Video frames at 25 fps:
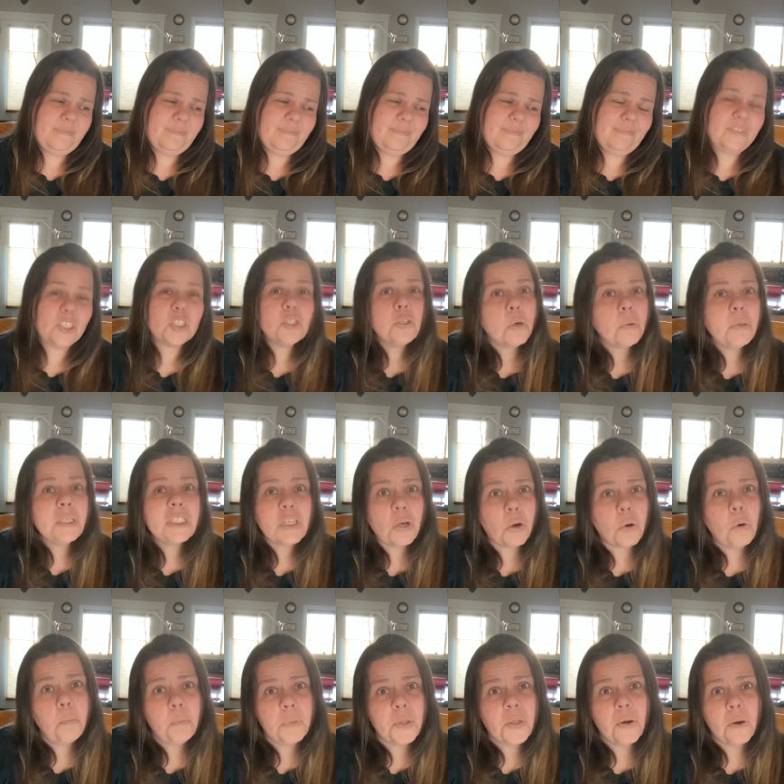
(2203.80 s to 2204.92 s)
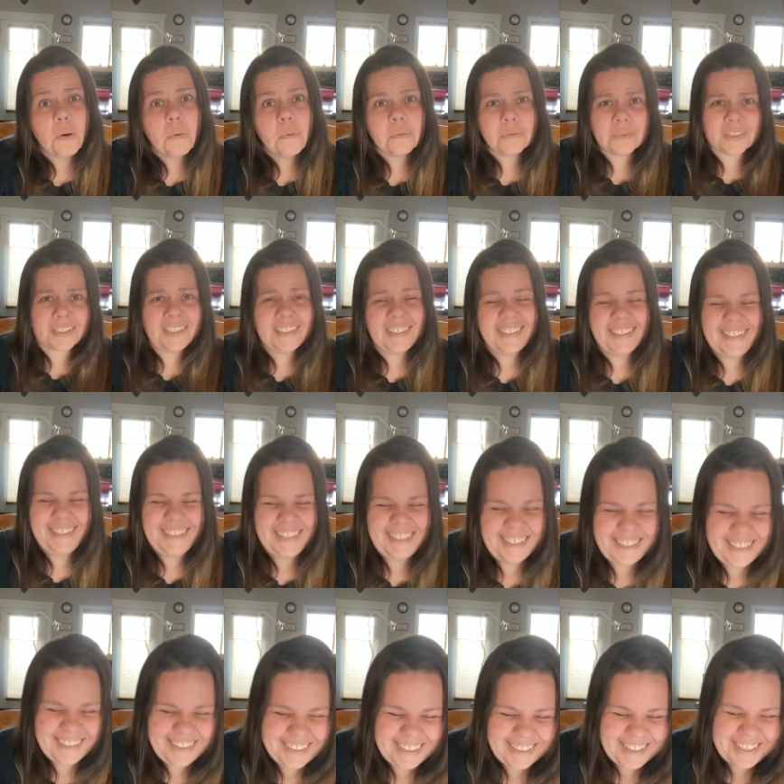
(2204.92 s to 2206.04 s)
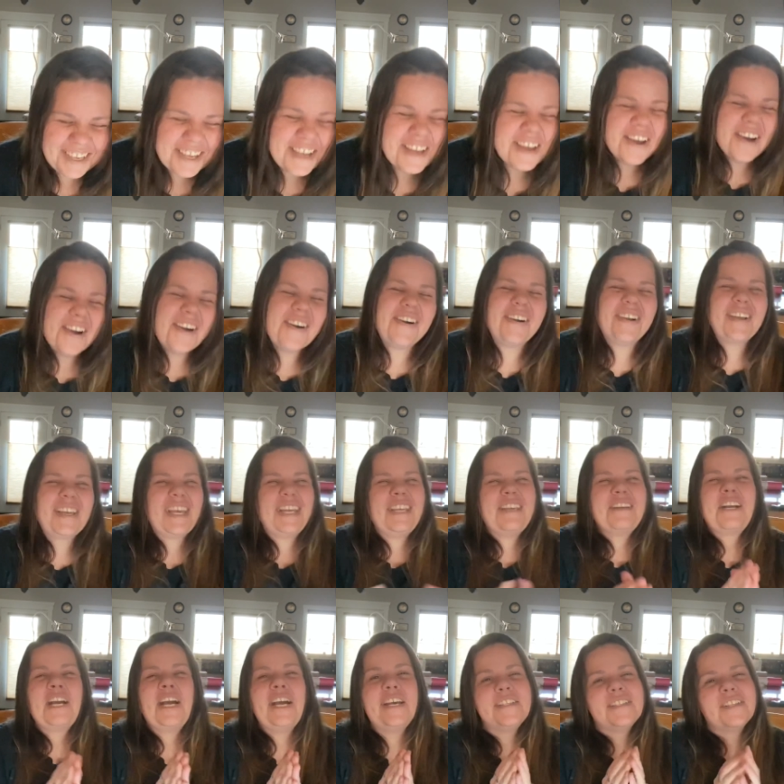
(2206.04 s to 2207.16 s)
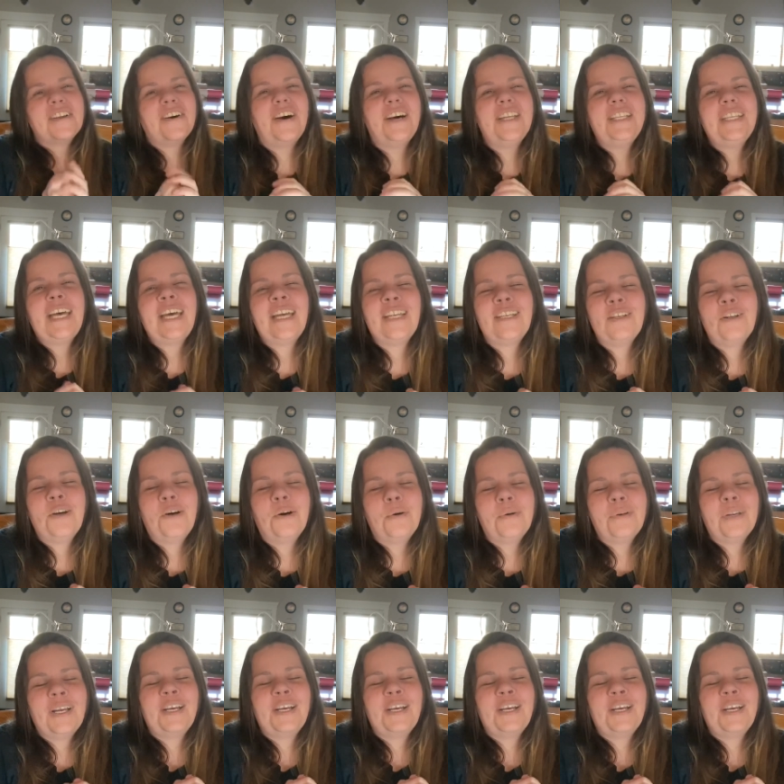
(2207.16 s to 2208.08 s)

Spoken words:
There's always hope though. Okay, you guys, on that note,